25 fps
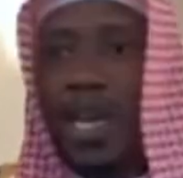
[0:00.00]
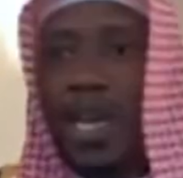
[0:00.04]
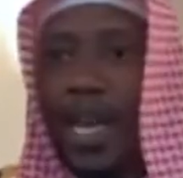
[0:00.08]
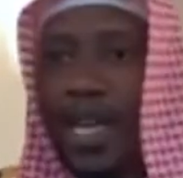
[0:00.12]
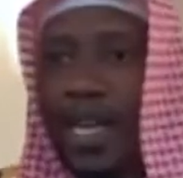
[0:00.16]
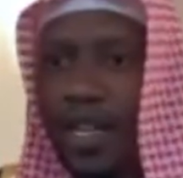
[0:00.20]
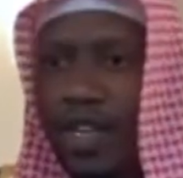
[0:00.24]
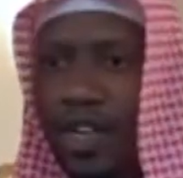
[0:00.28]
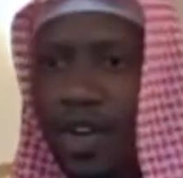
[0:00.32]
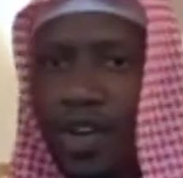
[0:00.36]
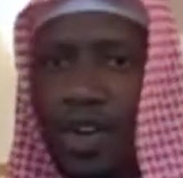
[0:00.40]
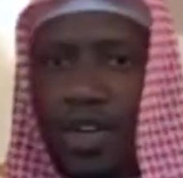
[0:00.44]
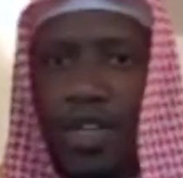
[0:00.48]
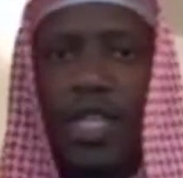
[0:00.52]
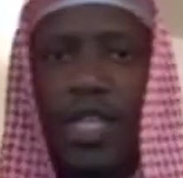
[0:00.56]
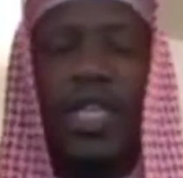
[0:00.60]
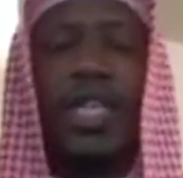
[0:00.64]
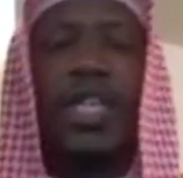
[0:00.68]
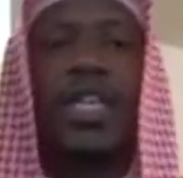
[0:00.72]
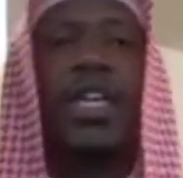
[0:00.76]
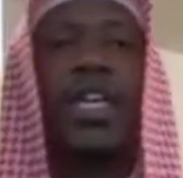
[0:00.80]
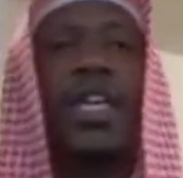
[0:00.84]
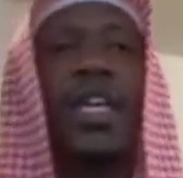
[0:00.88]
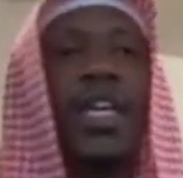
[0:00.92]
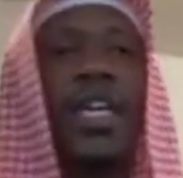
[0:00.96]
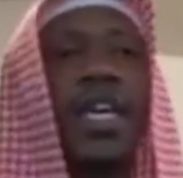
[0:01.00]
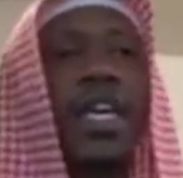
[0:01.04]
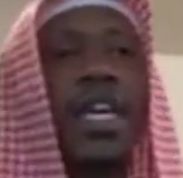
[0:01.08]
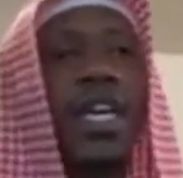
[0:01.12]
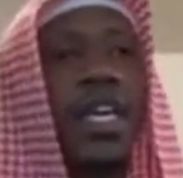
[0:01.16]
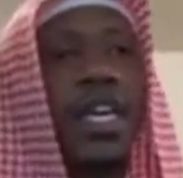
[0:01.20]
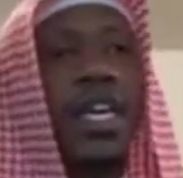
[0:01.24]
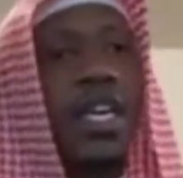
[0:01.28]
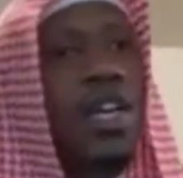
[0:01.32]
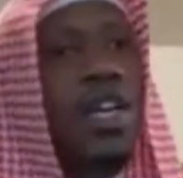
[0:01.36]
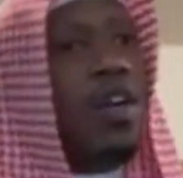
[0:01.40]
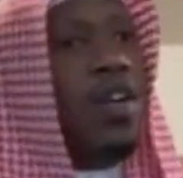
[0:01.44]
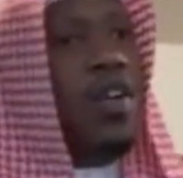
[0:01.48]
like a dog.
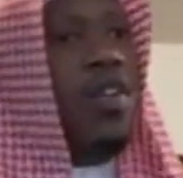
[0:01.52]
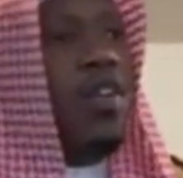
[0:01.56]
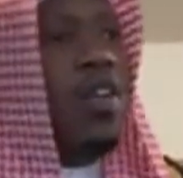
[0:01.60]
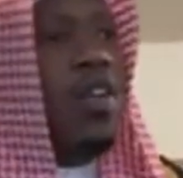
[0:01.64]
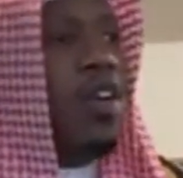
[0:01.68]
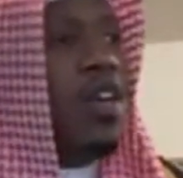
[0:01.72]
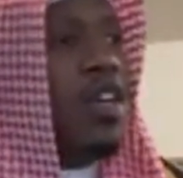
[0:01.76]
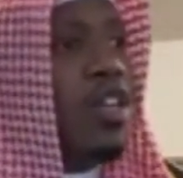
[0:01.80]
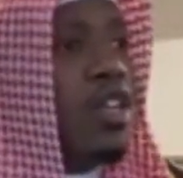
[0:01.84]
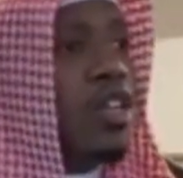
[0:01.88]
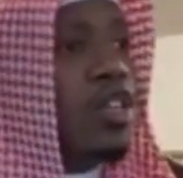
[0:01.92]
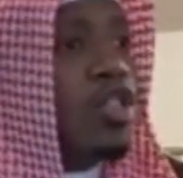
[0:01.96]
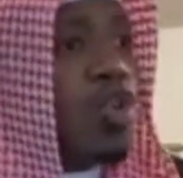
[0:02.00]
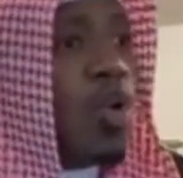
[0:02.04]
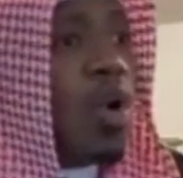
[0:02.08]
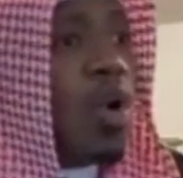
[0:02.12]
You know, so